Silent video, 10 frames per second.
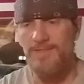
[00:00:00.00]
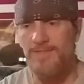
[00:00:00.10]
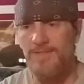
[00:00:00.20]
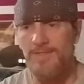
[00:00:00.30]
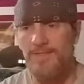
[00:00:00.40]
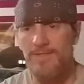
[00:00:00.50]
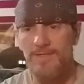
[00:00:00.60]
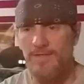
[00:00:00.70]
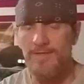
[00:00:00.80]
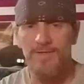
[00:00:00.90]
and
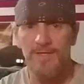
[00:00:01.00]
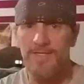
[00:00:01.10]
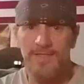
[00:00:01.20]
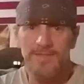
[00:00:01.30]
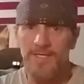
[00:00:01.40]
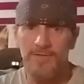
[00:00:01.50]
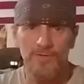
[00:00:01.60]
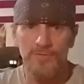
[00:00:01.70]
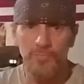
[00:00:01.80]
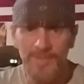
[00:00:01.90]
like I said,
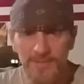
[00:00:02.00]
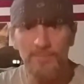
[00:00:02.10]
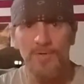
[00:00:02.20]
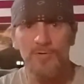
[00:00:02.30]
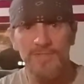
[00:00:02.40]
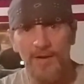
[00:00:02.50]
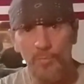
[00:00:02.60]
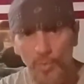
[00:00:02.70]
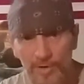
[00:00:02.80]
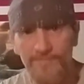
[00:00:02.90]
there's whistleblowers that
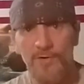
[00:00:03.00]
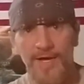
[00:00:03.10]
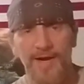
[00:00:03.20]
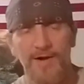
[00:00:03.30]
work for the Air